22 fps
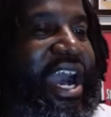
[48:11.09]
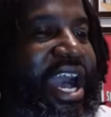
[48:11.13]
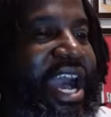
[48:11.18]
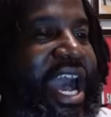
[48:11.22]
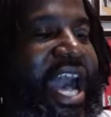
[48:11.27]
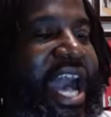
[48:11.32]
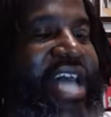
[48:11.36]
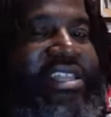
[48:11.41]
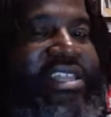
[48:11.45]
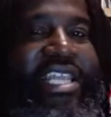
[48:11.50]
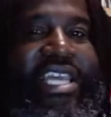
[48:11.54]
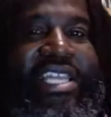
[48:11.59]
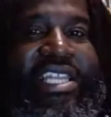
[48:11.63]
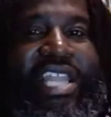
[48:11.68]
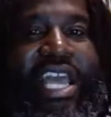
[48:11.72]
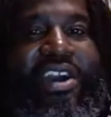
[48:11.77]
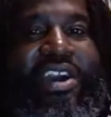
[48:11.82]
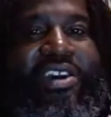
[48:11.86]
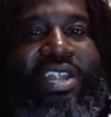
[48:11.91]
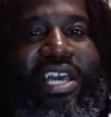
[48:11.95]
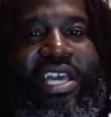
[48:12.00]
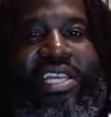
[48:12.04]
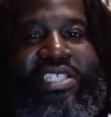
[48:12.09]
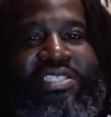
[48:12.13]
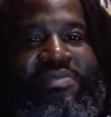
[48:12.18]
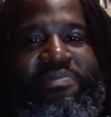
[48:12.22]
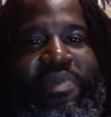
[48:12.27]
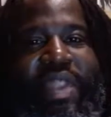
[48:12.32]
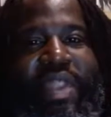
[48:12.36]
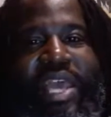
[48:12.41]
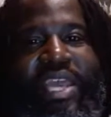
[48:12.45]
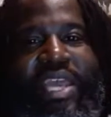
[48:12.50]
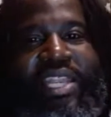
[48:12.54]
I think they're going to
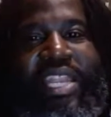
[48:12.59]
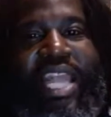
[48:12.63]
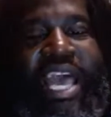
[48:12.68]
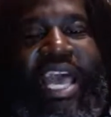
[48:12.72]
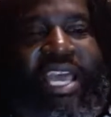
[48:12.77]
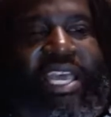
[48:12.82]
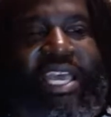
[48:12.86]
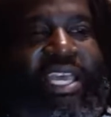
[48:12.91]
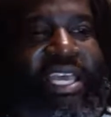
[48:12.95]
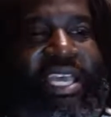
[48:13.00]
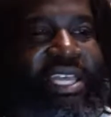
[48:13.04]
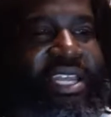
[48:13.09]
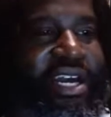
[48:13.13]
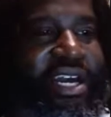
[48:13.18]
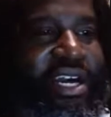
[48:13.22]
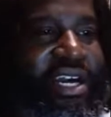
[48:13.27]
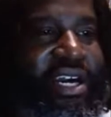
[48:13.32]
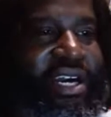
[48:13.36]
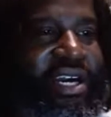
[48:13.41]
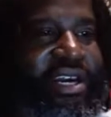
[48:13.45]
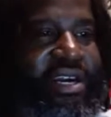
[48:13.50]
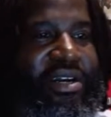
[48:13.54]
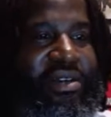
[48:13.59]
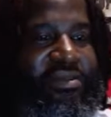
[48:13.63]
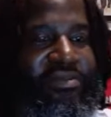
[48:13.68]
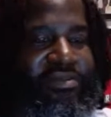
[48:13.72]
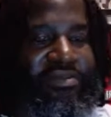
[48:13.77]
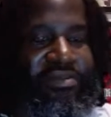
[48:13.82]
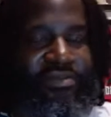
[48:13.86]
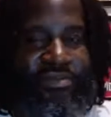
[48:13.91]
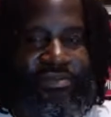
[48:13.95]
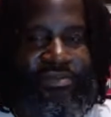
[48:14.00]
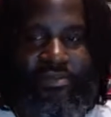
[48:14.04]
explain that in
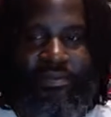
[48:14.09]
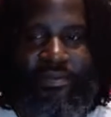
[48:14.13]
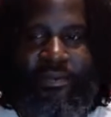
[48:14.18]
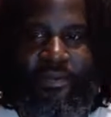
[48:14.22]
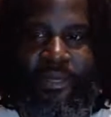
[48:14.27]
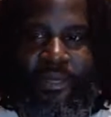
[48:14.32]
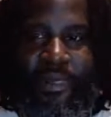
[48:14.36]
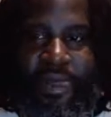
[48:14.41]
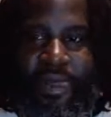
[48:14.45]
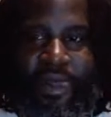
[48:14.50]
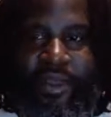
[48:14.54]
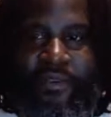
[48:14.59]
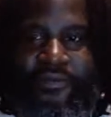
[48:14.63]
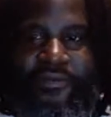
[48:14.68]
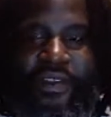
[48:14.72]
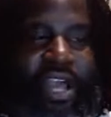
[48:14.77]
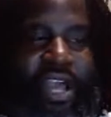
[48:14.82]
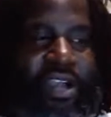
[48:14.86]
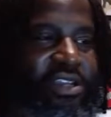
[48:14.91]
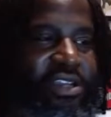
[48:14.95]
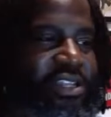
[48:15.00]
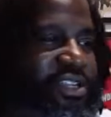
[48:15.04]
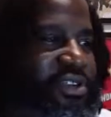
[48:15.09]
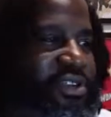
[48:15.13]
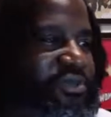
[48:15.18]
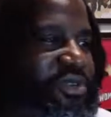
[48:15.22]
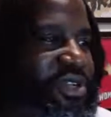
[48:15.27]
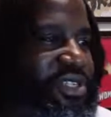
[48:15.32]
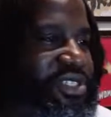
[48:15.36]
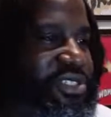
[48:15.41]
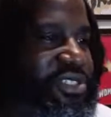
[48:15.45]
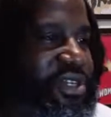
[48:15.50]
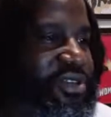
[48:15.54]
Falcon and the
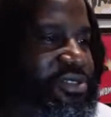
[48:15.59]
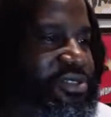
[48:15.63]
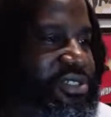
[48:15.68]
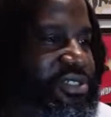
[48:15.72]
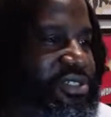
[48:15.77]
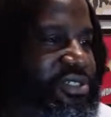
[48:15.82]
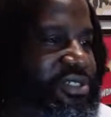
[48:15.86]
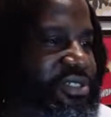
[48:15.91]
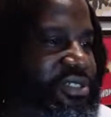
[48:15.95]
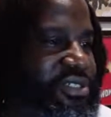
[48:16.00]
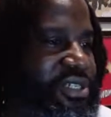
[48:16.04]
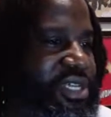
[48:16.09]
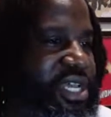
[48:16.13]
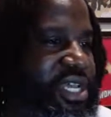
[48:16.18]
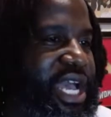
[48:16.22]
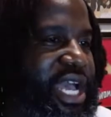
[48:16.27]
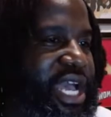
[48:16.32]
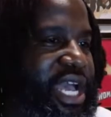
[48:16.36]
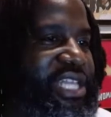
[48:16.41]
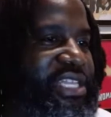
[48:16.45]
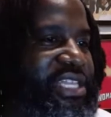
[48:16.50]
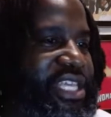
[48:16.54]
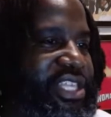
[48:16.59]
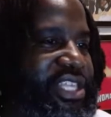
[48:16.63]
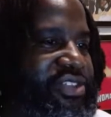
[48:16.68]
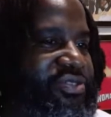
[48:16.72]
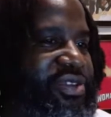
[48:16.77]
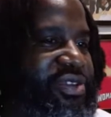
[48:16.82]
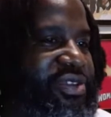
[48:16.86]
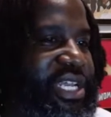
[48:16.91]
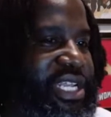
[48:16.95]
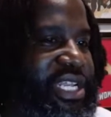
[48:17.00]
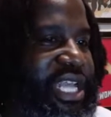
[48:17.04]
Winter Soldier. I think you'll
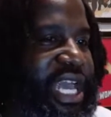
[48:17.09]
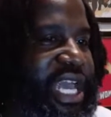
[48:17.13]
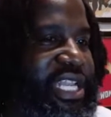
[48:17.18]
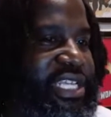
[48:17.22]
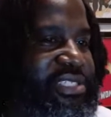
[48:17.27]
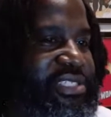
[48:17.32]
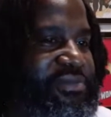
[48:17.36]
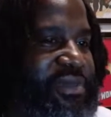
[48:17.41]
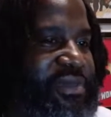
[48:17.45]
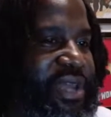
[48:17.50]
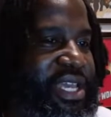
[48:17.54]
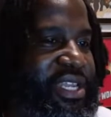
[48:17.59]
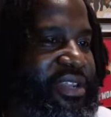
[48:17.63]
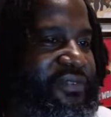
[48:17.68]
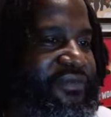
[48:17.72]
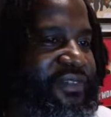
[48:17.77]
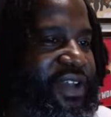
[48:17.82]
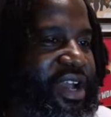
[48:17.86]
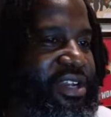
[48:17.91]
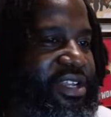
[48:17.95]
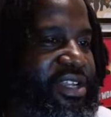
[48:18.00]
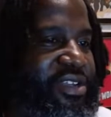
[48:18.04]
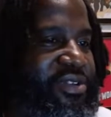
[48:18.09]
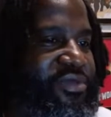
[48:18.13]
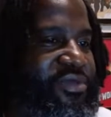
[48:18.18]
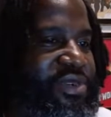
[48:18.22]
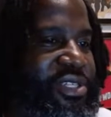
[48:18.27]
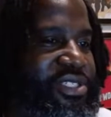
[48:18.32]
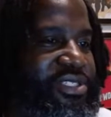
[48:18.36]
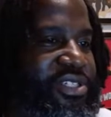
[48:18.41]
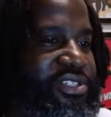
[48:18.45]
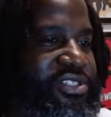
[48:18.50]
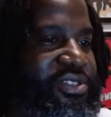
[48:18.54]
get that explained in Falcon and the Winter
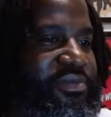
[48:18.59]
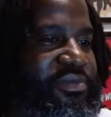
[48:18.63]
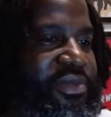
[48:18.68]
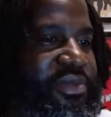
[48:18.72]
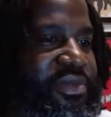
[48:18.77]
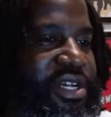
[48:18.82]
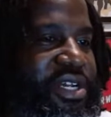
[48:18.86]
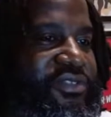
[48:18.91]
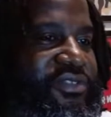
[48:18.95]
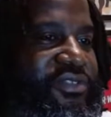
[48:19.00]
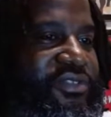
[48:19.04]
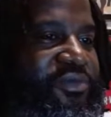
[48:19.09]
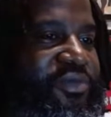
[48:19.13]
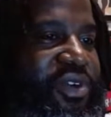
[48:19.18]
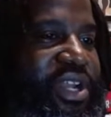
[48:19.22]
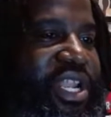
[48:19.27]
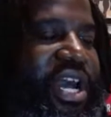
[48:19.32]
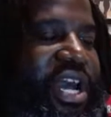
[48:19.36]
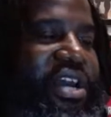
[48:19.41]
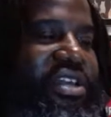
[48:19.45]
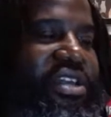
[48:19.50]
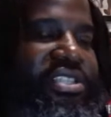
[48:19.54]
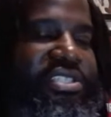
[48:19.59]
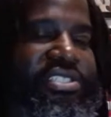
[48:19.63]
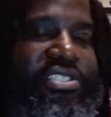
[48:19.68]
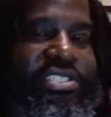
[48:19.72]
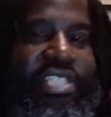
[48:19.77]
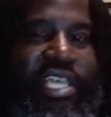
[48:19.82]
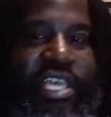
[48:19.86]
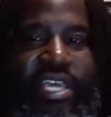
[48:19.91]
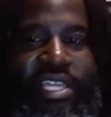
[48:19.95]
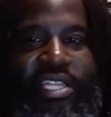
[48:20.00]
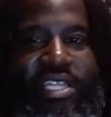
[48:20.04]
Soldier, because from what I
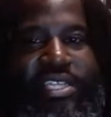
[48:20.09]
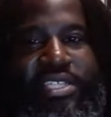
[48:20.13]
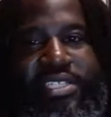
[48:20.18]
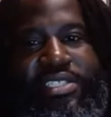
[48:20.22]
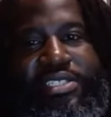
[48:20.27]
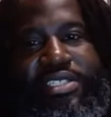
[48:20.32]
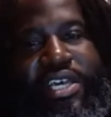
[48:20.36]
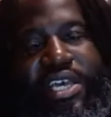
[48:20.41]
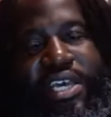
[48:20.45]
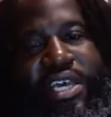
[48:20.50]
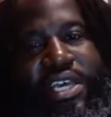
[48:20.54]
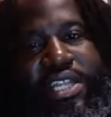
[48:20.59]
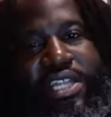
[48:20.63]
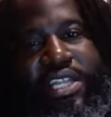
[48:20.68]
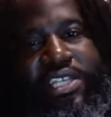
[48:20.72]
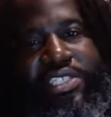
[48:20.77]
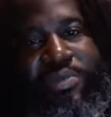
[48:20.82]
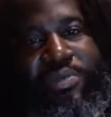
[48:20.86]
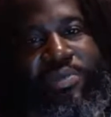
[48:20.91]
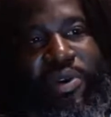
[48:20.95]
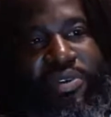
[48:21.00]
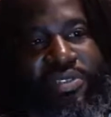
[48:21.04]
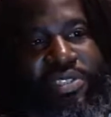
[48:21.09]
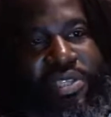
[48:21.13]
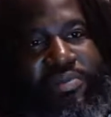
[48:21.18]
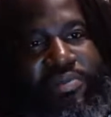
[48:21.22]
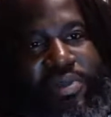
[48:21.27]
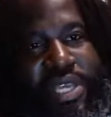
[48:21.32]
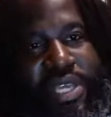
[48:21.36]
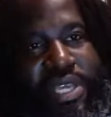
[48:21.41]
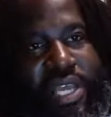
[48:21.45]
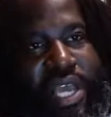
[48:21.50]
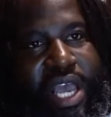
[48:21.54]
understand is there's supposed to
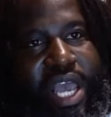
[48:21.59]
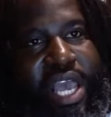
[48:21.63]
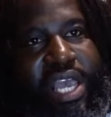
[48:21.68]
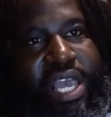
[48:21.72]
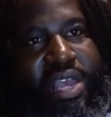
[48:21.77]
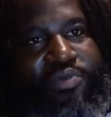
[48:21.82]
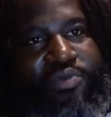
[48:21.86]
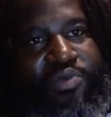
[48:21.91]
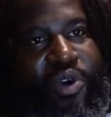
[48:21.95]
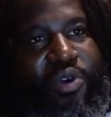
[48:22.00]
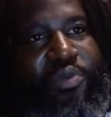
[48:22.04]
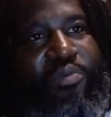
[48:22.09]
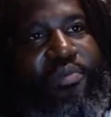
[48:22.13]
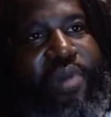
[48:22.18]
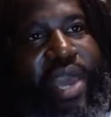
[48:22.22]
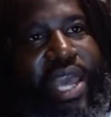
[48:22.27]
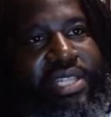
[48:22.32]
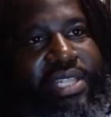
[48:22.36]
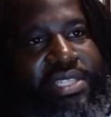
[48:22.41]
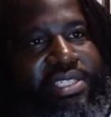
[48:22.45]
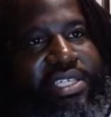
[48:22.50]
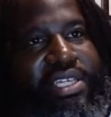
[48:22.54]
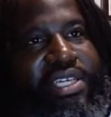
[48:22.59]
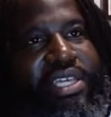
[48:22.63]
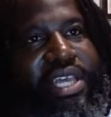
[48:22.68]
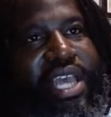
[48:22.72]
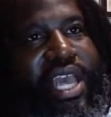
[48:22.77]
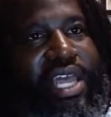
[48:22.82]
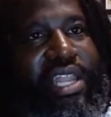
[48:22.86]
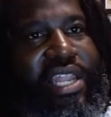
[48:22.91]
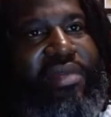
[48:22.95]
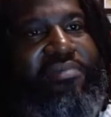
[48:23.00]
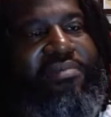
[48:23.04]
be a romantic
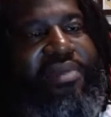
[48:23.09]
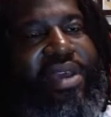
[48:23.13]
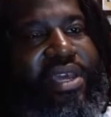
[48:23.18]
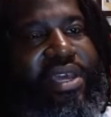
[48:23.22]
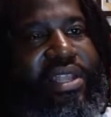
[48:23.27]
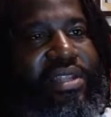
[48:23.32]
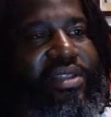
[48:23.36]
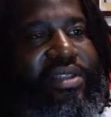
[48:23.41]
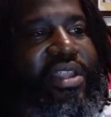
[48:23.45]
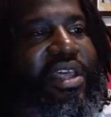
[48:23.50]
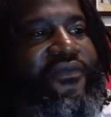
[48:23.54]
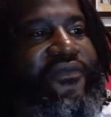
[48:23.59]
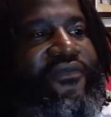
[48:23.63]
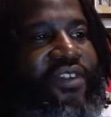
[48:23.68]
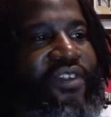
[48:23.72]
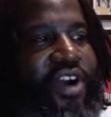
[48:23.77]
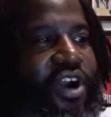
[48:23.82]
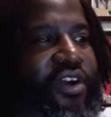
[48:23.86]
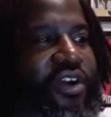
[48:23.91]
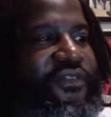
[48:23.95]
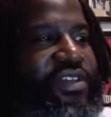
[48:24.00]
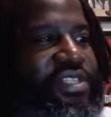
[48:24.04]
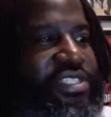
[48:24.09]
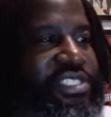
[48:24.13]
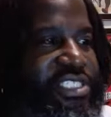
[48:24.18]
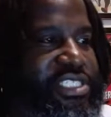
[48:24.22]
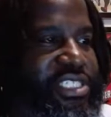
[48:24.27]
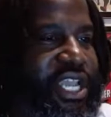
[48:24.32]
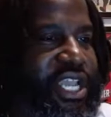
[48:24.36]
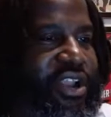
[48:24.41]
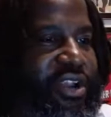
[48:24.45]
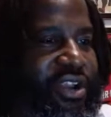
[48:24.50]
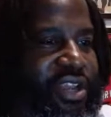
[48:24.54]
element involving
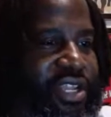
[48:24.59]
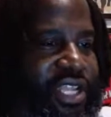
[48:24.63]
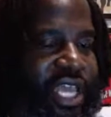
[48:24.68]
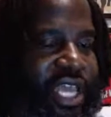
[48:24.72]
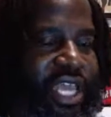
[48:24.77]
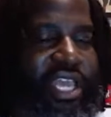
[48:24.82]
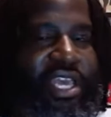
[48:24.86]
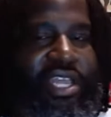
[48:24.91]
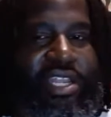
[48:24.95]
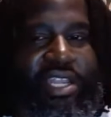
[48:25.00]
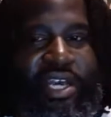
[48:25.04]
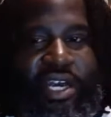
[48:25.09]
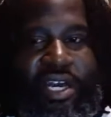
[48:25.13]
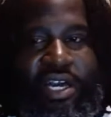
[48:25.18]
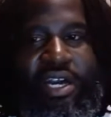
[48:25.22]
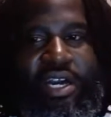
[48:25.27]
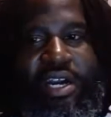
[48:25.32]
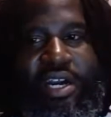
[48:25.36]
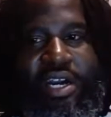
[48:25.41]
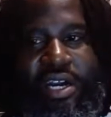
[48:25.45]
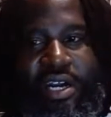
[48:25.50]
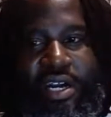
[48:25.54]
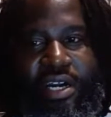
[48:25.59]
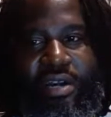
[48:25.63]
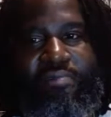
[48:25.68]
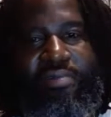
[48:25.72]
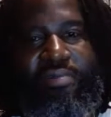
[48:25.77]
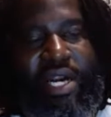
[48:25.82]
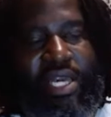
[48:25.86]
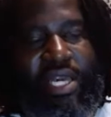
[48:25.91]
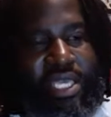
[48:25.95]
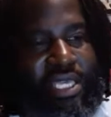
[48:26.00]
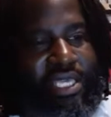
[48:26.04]
Sharon and
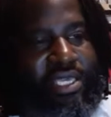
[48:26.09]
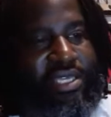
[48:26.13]
Bucky.